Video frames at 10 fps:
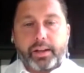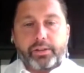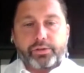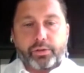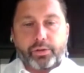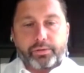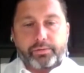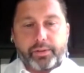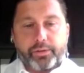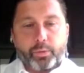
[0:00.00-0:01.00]
So
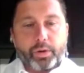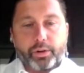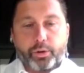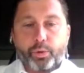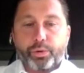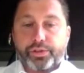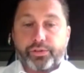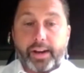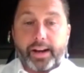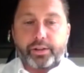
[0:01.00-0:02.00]
if you will, the coolness
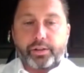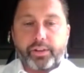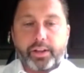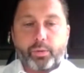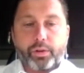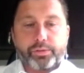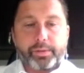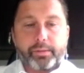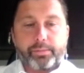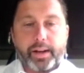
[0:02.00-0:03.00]
factor of Honeywell has
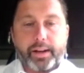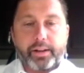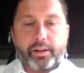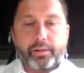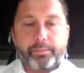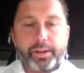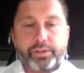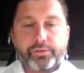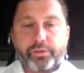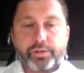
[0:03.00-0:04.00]
been applied here
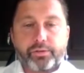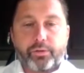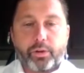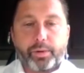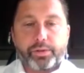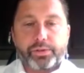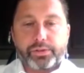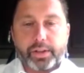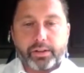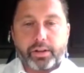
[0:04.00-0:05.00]
because first and foremost,
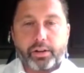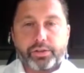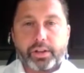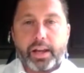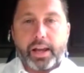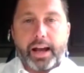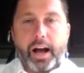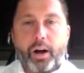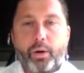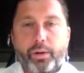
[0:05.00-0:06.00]
it's technology.
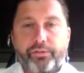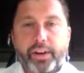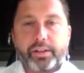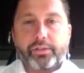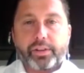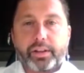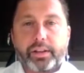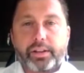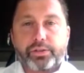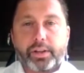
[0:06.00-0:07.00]
How
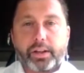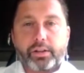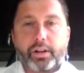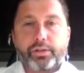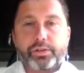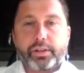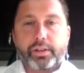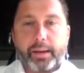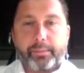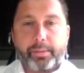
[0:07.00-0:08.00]
effectively is your technology
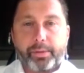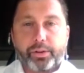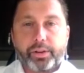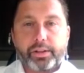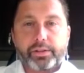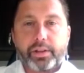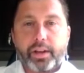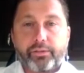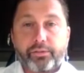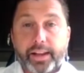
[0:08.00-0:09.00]
capabilities
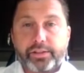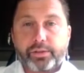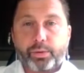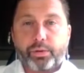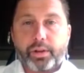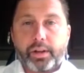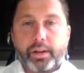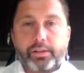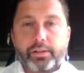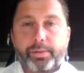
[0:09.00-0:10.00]
flexible
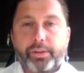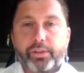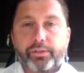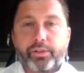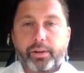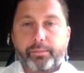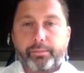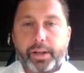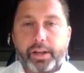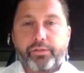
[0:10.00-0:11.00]
to pivot
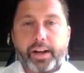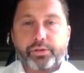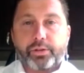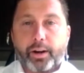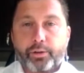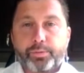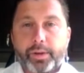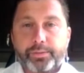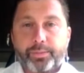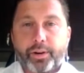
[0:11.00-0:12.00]
from manufacturing
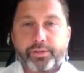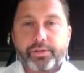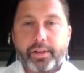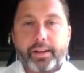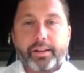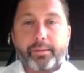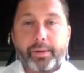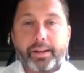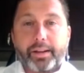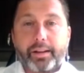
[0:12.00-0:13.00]
aerospace parts to making